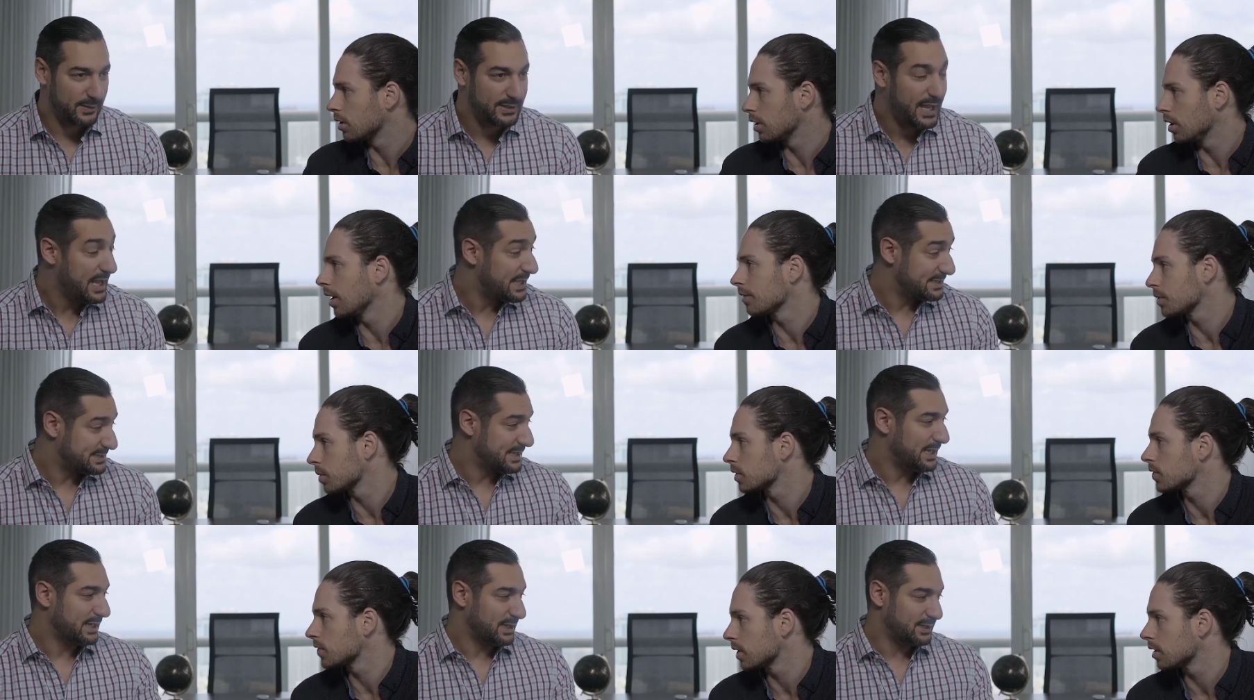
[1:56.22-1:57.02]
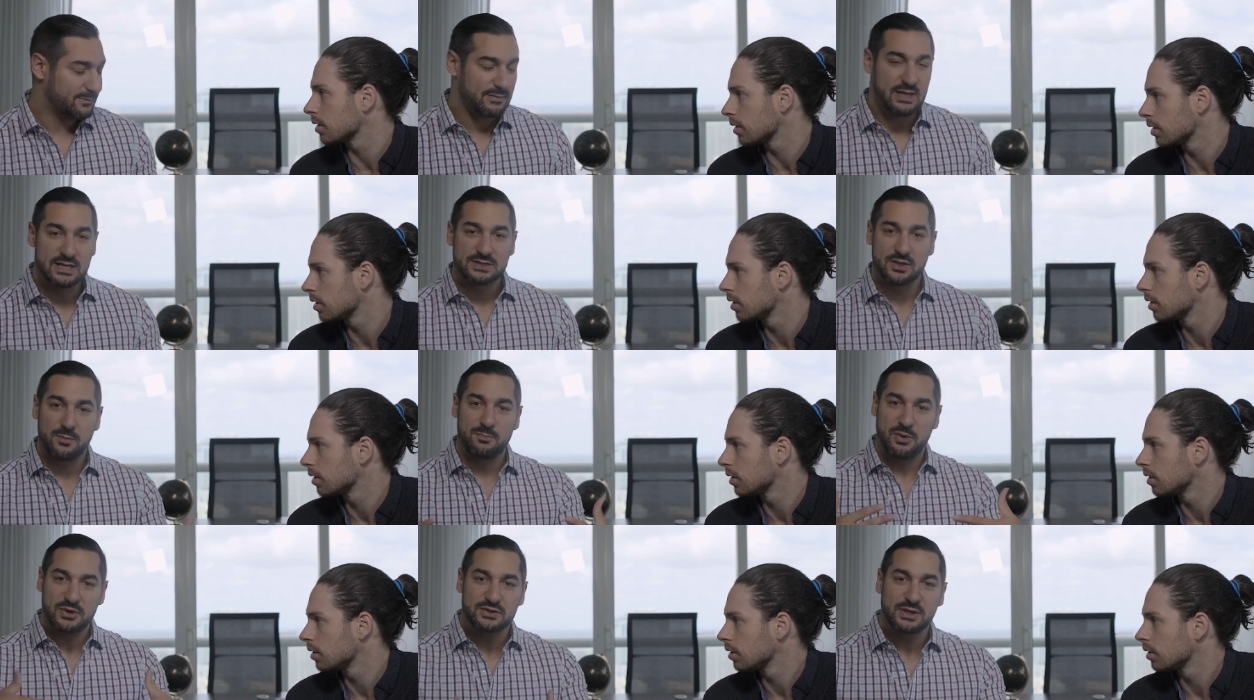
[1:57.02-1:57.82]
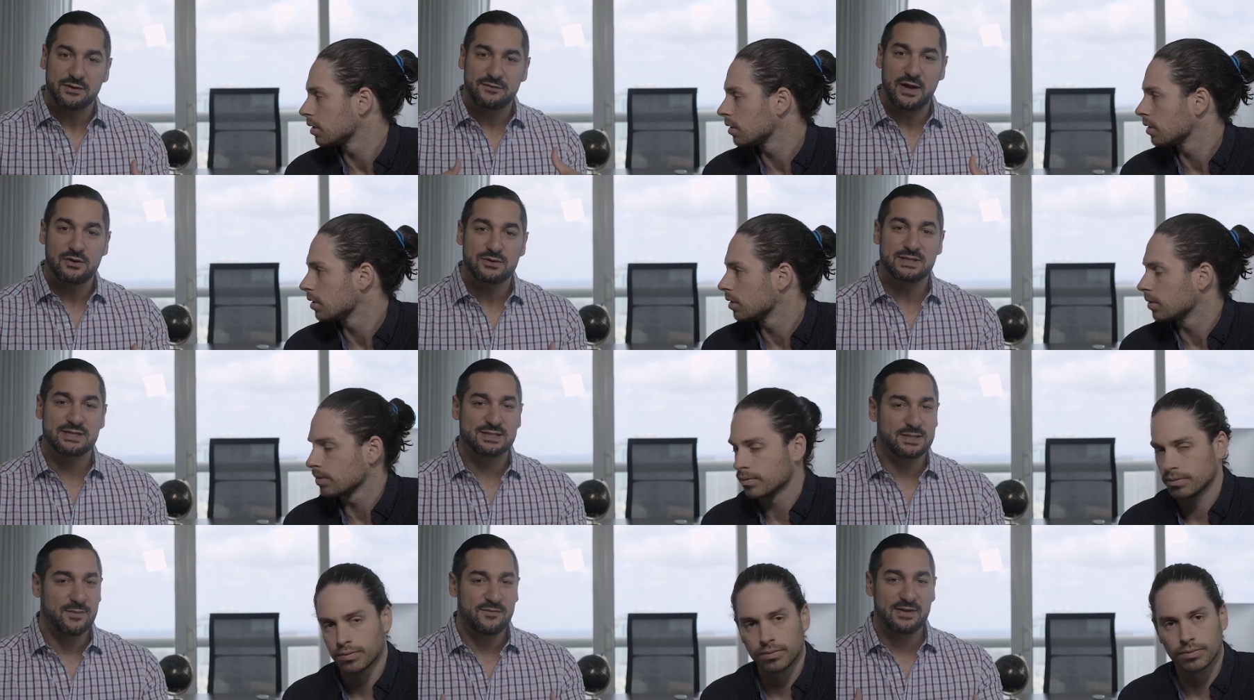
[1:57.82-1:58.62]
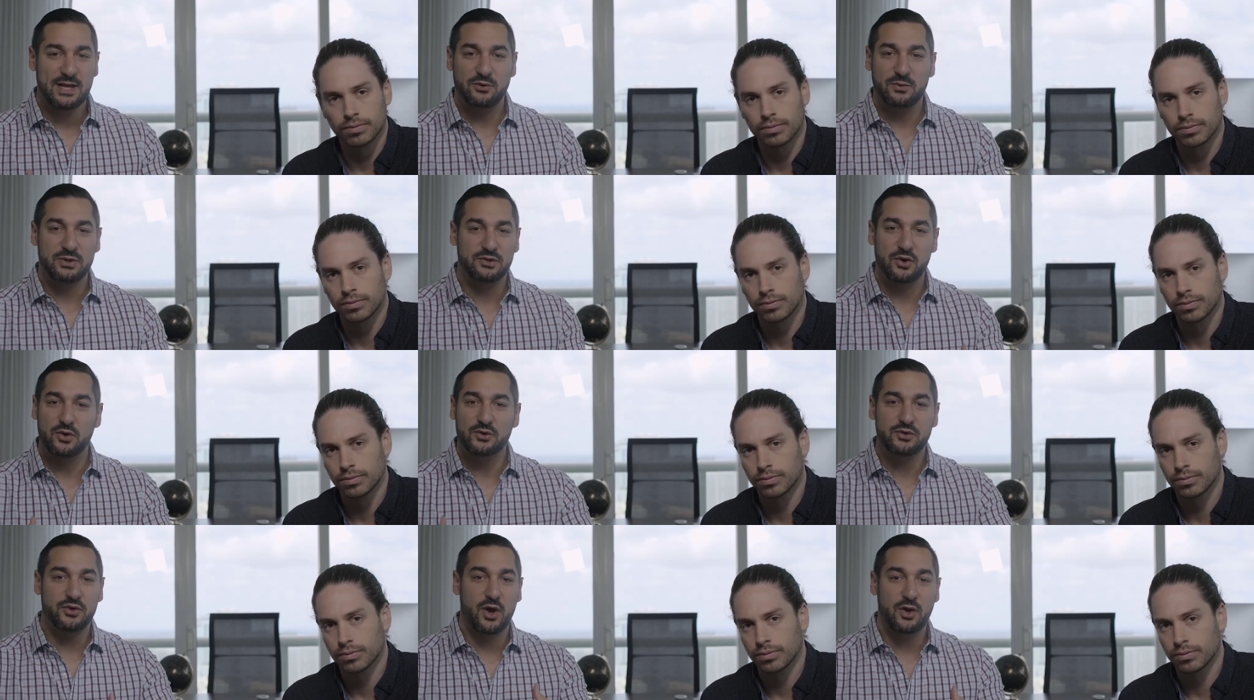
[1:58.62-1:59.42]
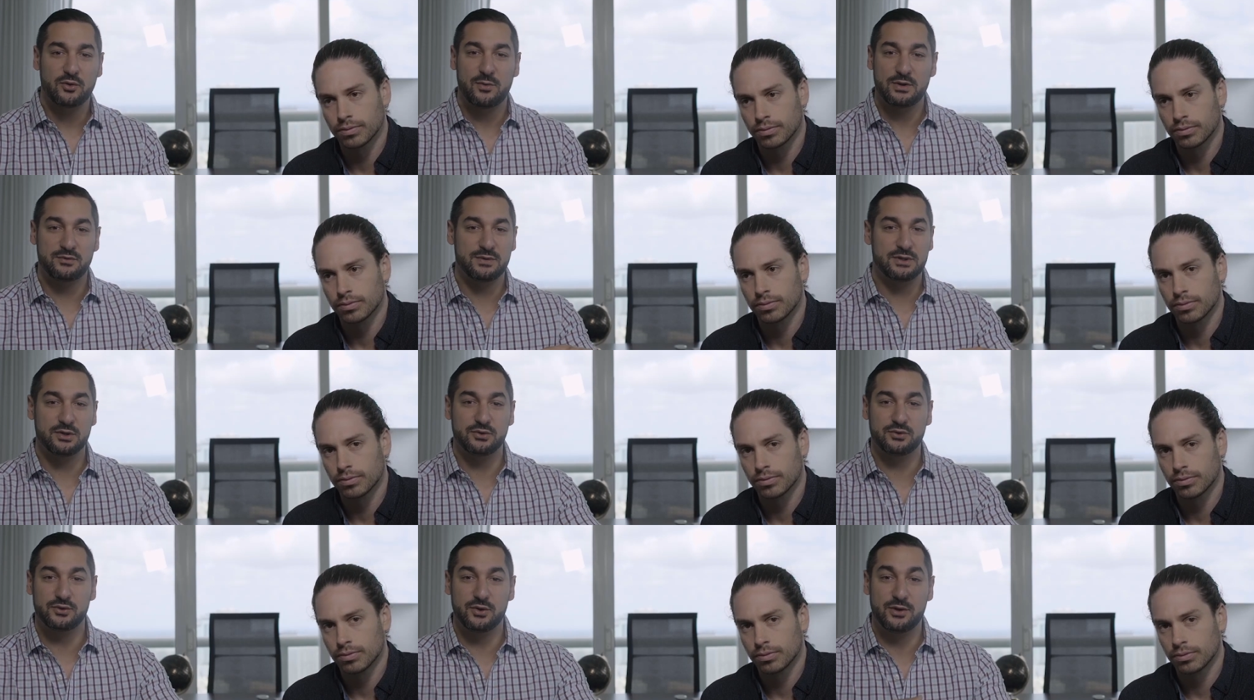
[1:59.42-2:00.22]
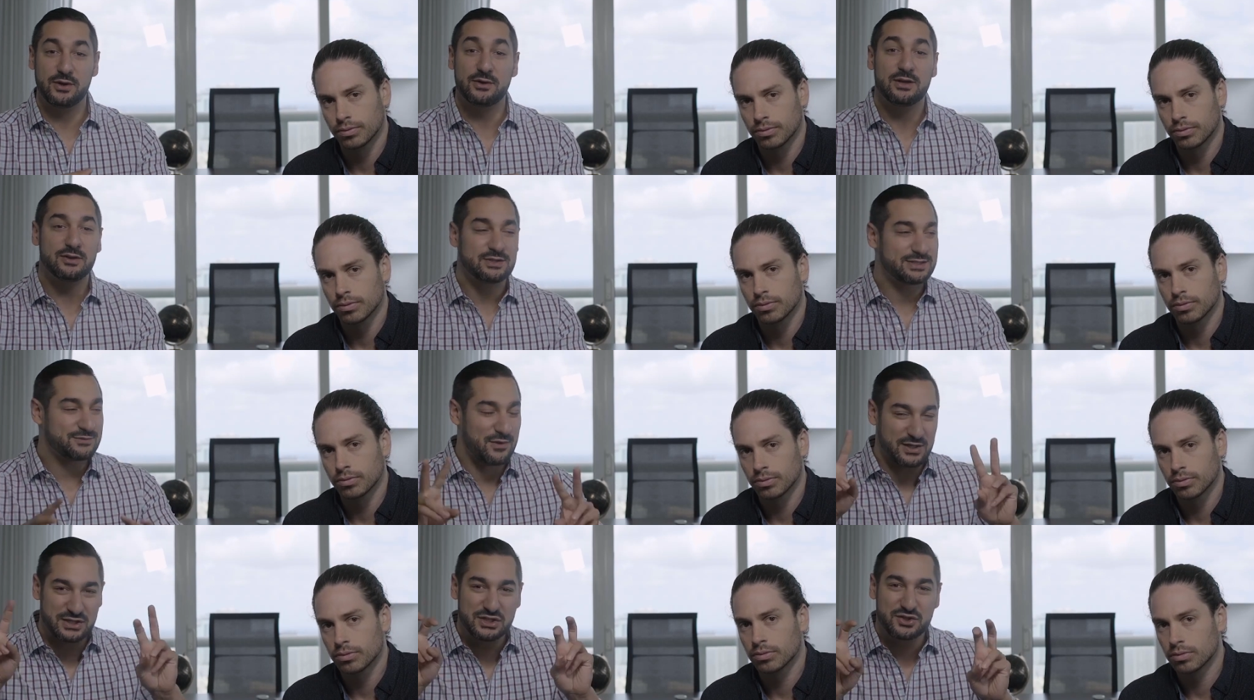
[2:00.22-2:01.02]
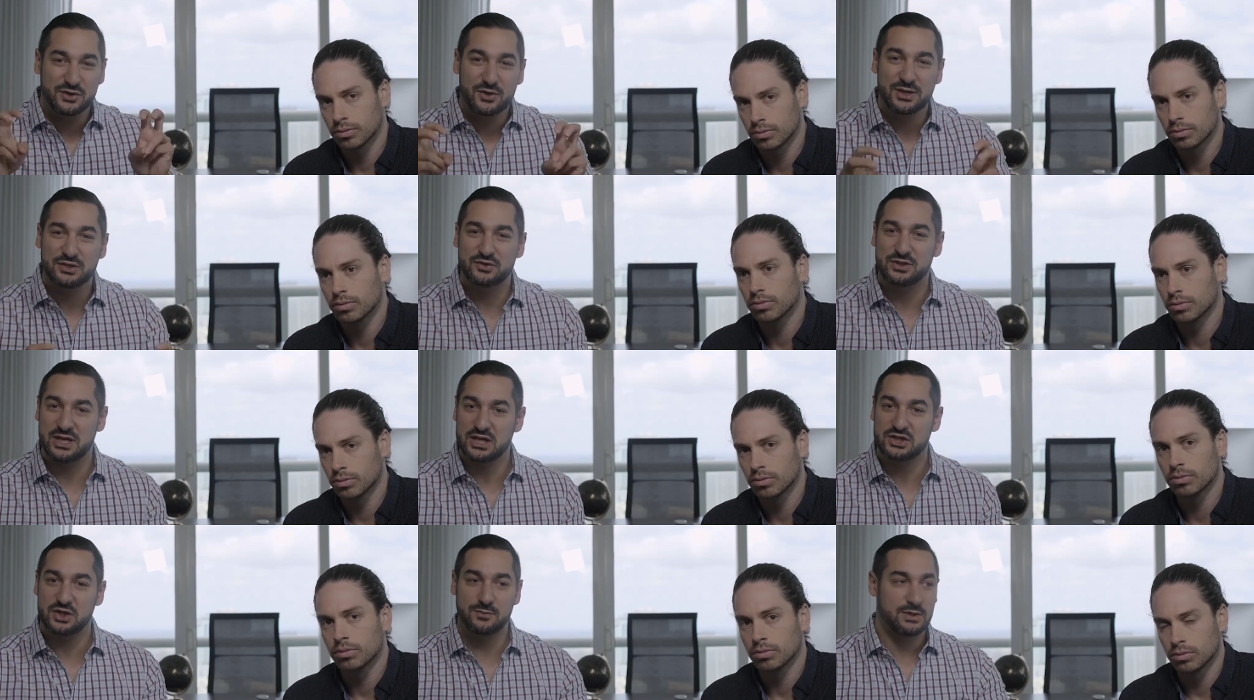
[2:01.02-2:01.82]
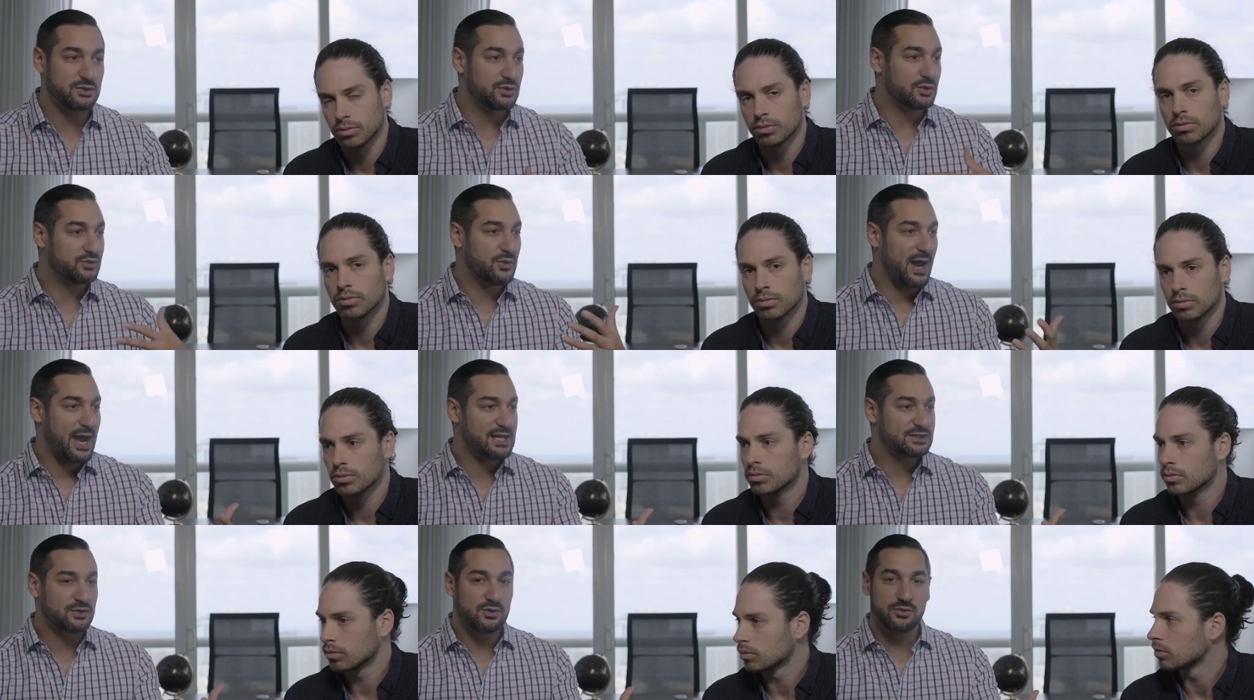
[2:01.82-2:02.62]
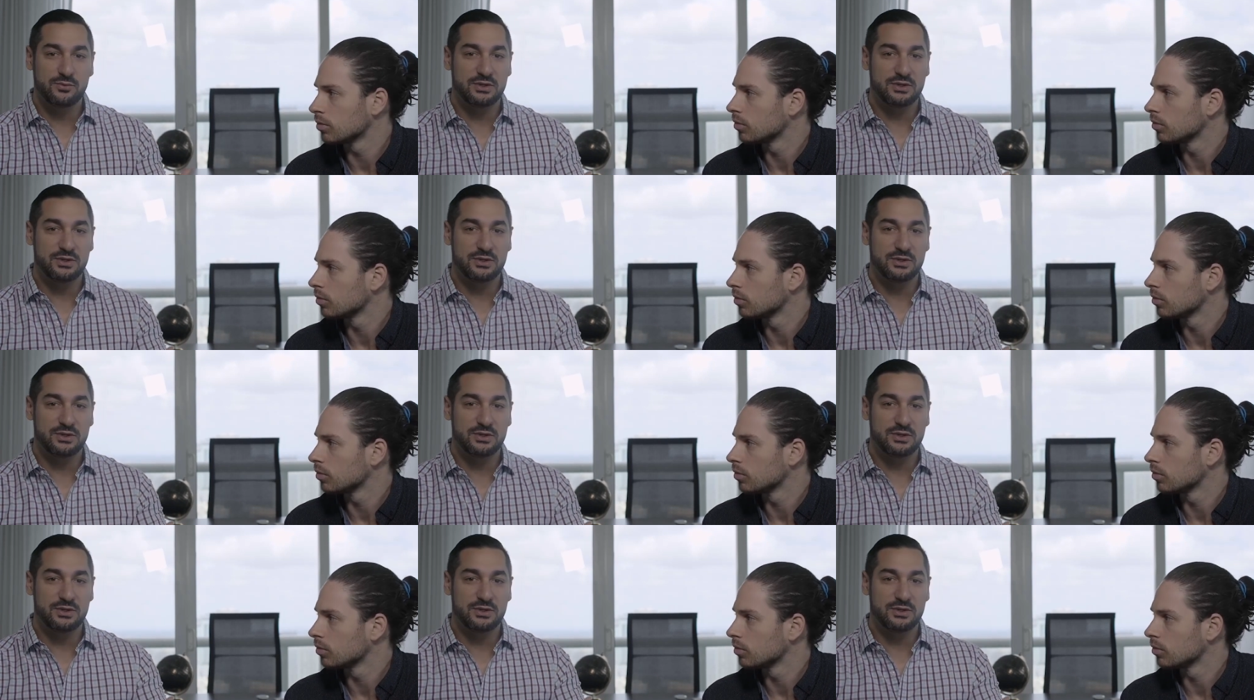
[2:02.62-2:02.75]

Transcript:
Speaker 1: Yeah, exactly. So personal values is something that we don't talk when we go to the traditional education. When you go to high school,